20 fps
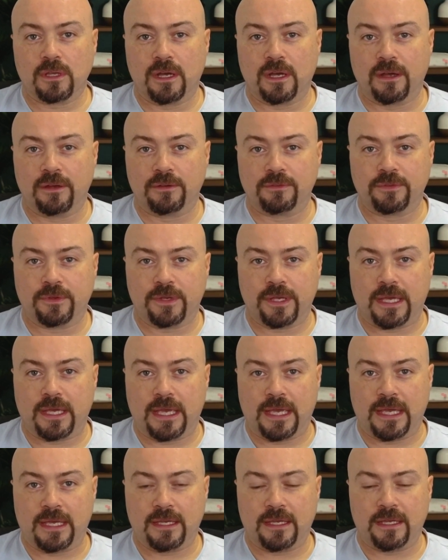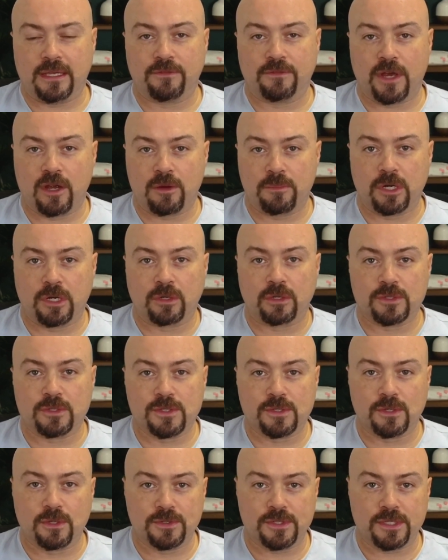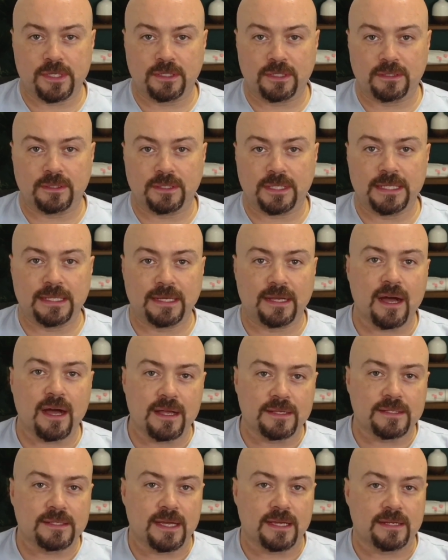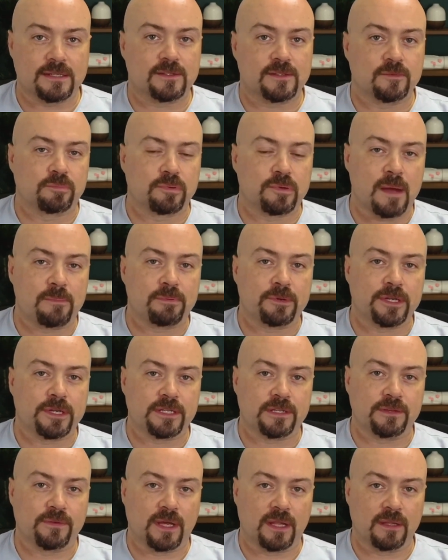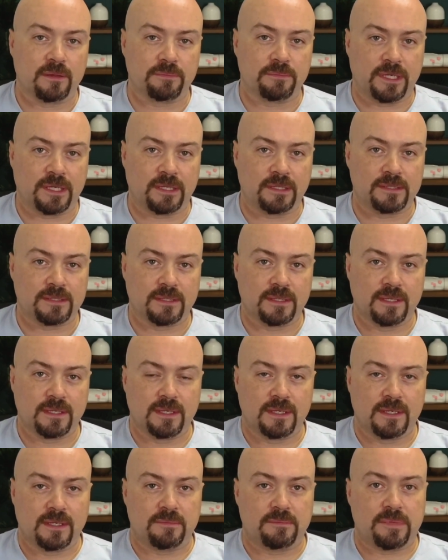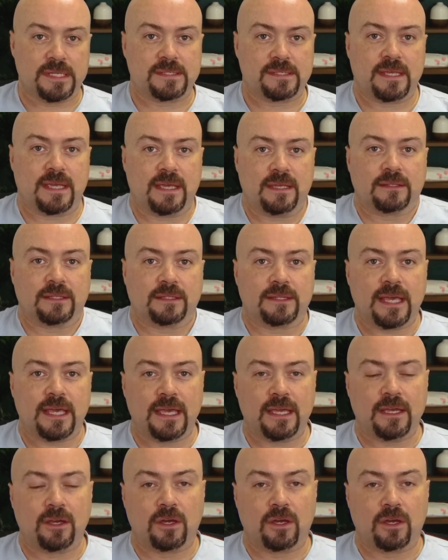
of an environmental consultant in the context of property development by saying that they